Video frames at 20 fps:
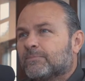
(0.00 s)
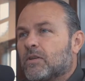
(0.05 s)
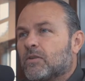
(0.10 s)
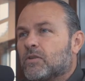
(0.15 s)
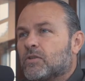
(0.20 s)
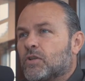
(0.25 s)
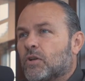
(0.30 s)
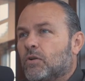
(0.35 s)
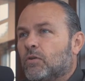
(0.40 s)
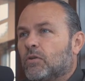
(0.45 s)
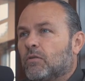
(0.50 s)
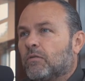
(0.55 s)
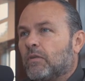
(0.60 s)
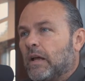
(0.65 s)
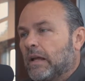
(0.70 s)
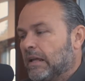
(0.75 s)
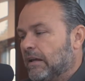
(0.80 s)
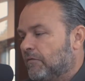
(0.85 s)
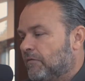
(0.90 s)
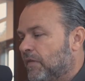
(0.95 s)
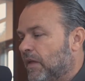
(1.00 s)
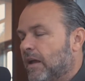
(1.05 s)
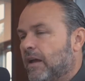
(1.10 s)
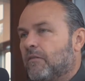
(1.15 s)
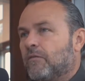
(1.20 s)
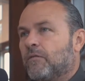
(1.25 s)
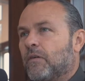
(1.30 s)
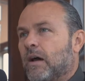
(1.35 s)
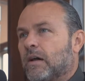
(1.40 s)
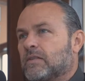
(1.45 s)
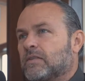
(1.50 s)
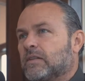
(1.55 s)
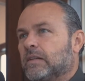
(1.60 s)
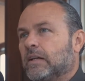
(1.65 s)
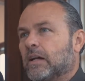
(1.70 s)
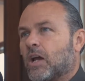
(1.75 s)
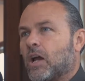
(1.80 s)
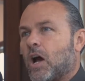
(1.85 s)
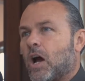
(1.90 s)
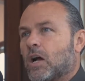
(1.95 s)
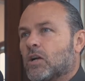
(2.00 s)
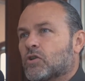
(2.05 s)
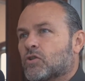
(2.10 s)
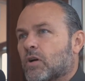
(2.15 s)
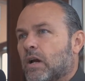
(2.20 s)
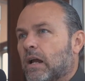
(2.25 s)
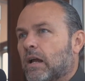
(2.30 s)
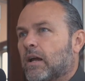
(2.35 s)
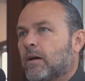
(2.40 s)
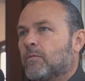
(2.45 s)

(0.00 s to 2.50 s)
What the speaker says: To the tune of like, if I see a contract